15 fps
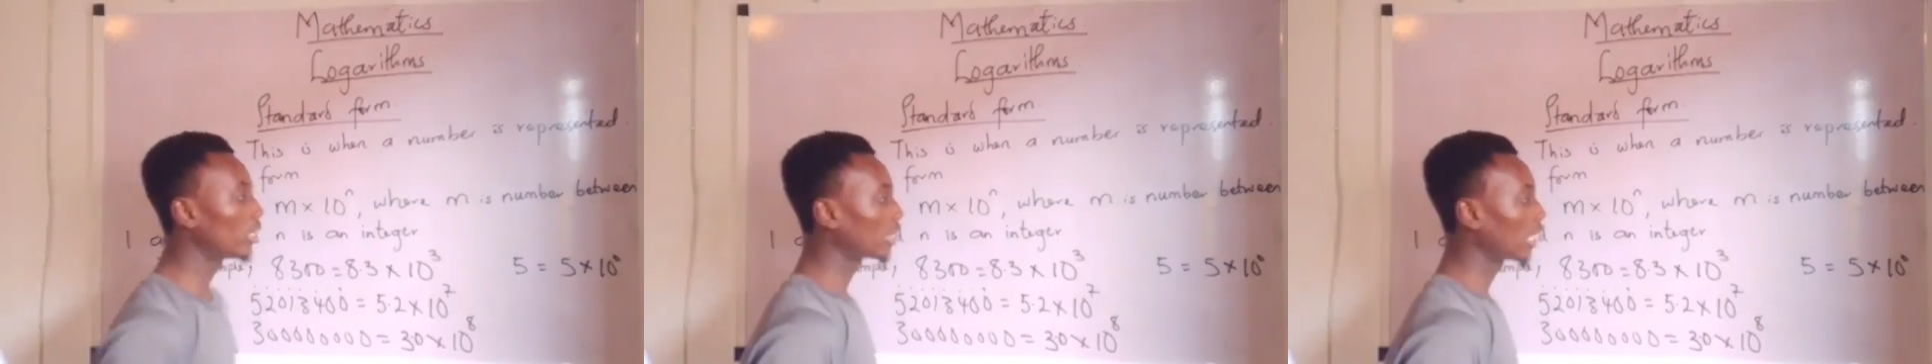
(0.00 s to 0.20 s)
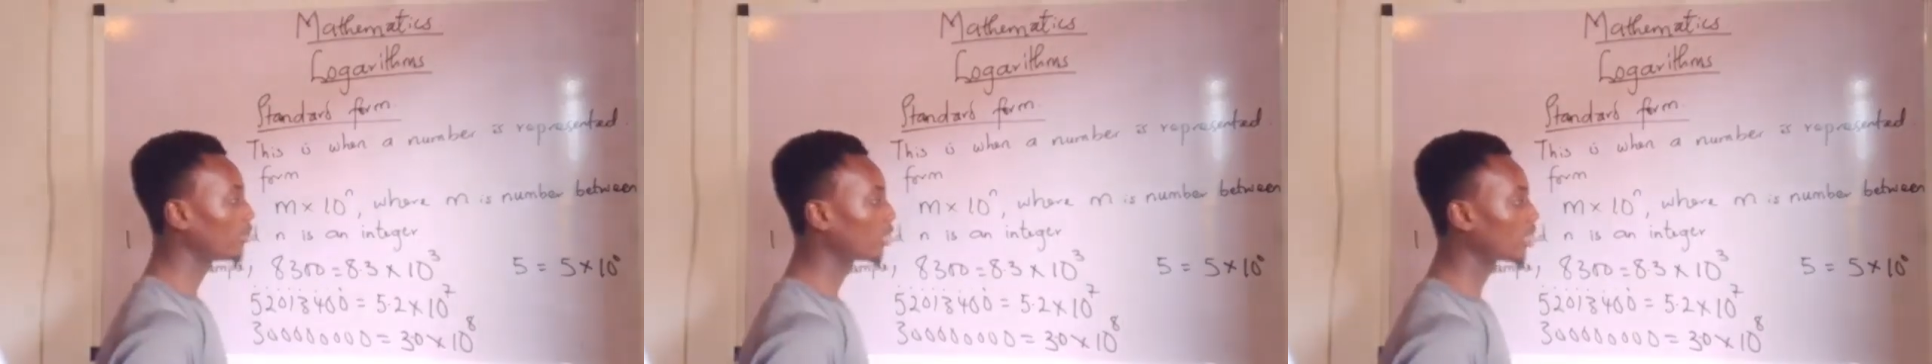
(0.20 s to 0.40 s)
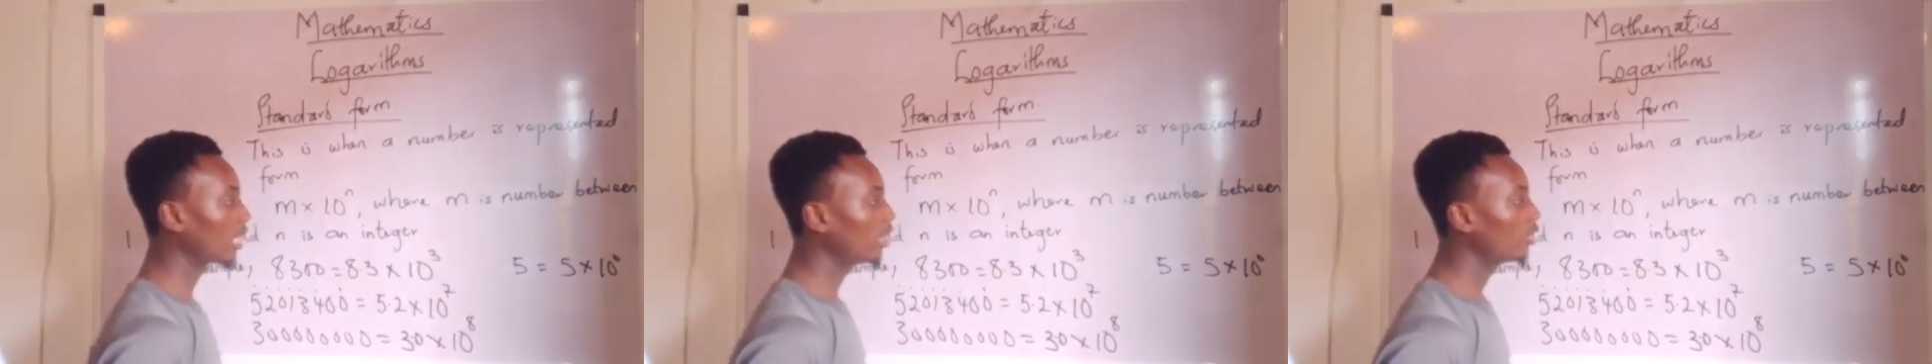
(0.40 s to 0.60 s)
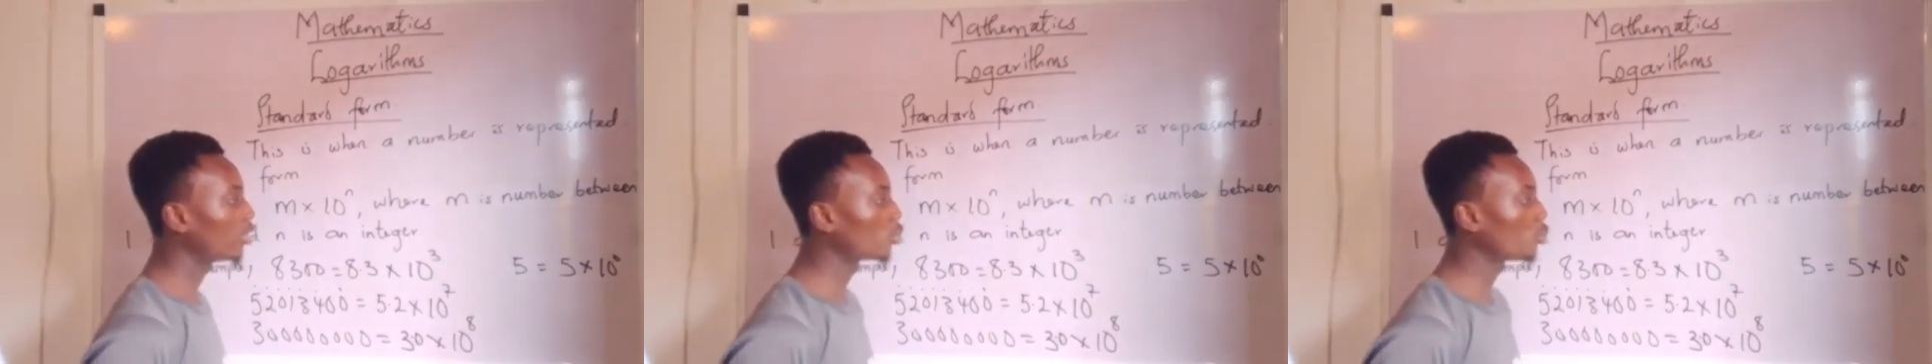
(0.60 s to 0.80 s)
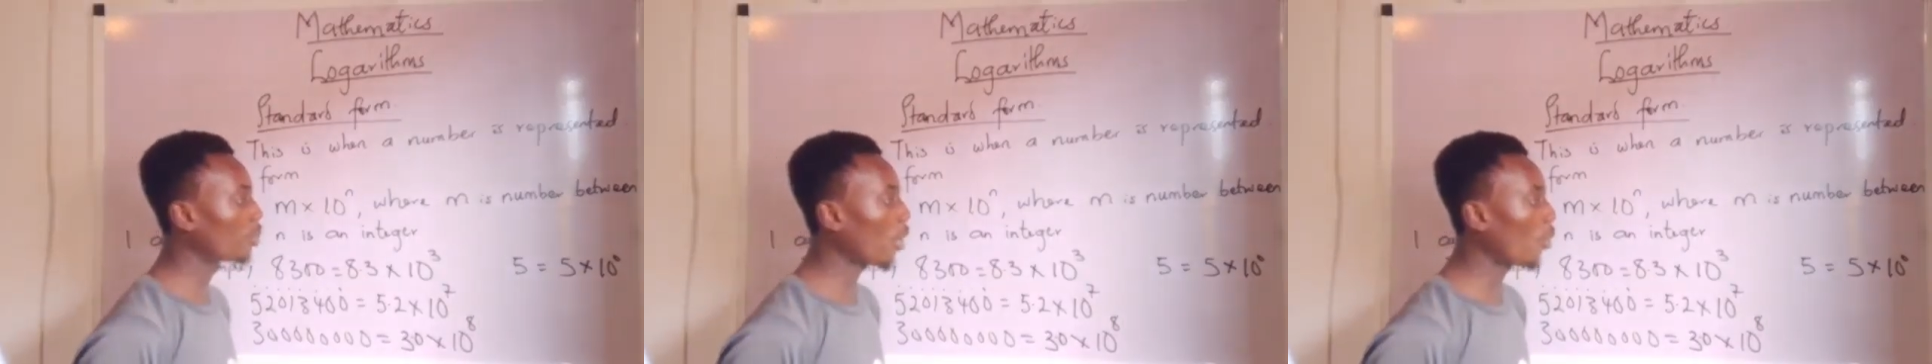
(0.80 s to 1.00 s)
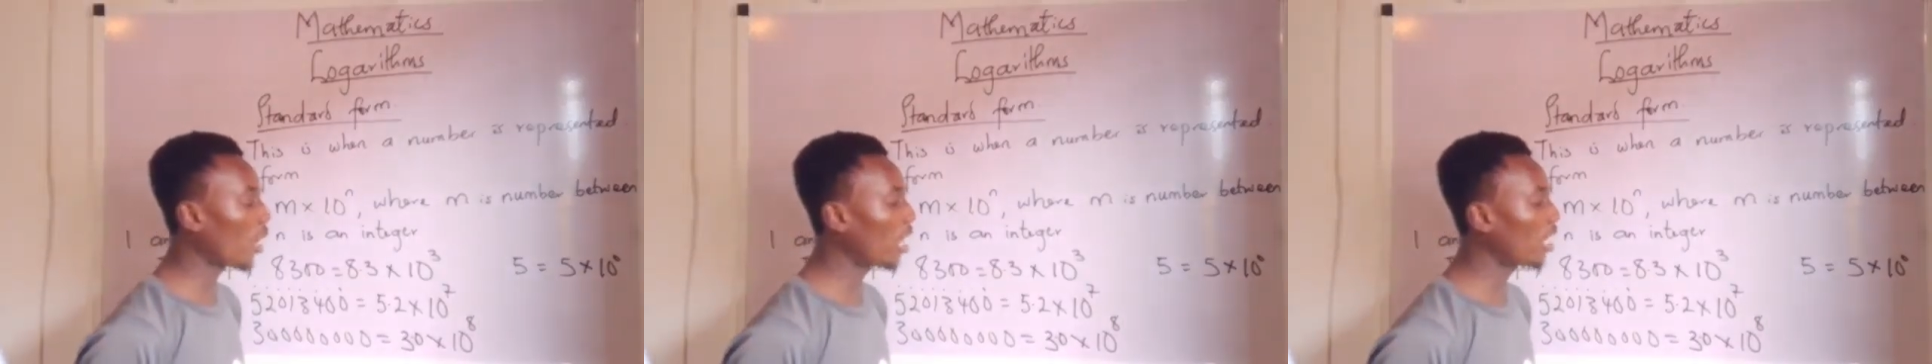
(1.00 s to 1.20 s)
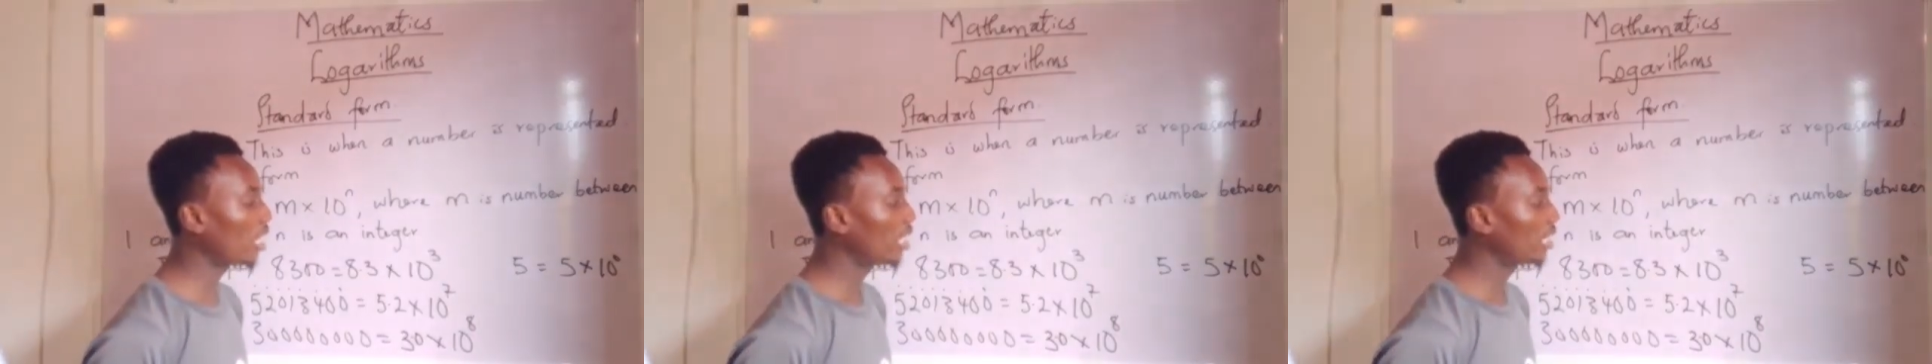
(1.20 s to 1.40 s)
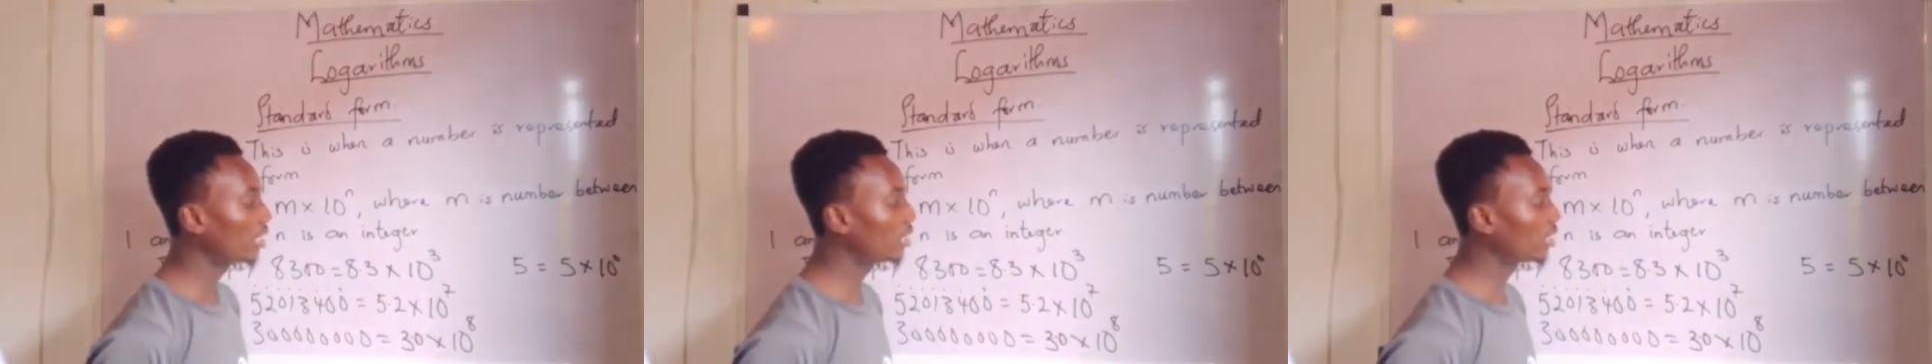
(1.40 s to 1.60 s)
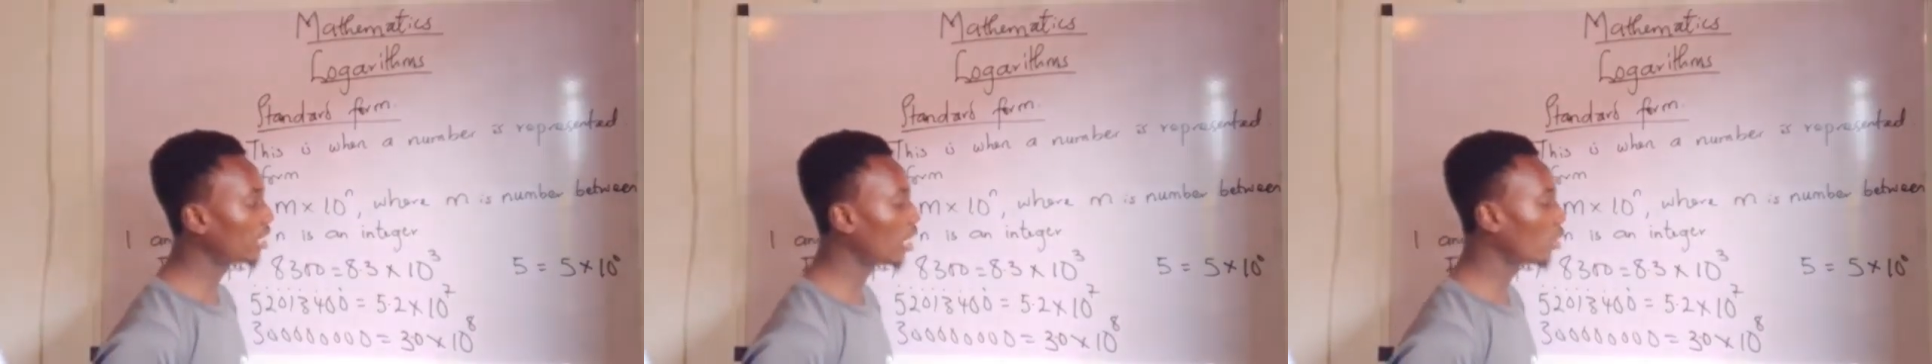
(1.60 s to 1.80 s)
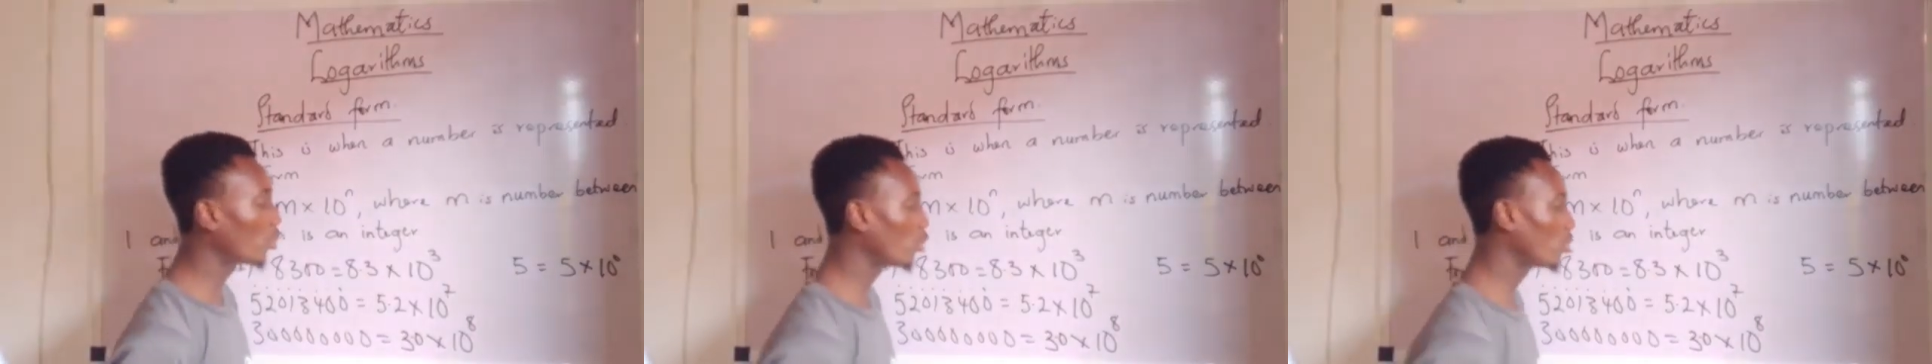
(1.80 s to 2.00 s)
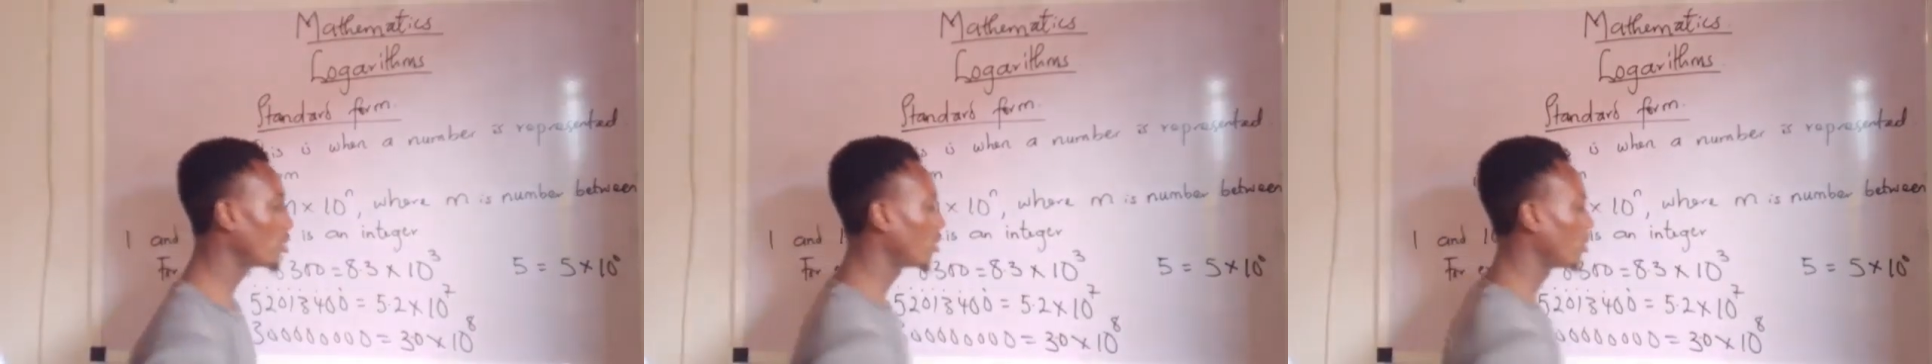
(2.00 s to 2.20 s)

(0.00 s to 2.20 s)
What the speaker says: times 10 raised to power 0.